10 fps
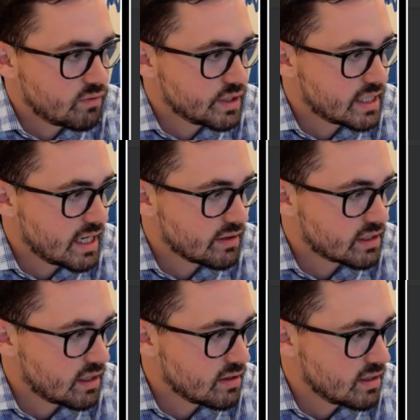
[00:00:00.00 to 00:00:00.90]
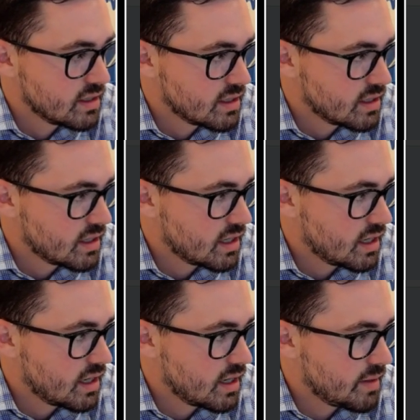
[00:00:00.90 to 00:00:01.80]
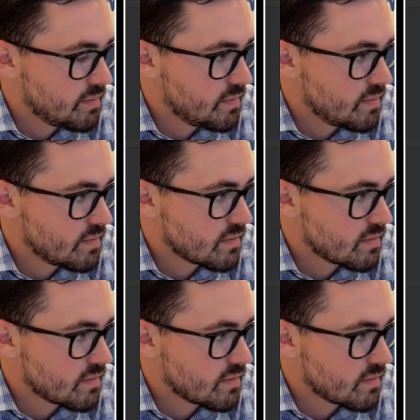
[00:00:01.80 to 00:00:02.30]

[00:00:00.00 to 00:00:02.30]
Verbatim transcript: was down, so um,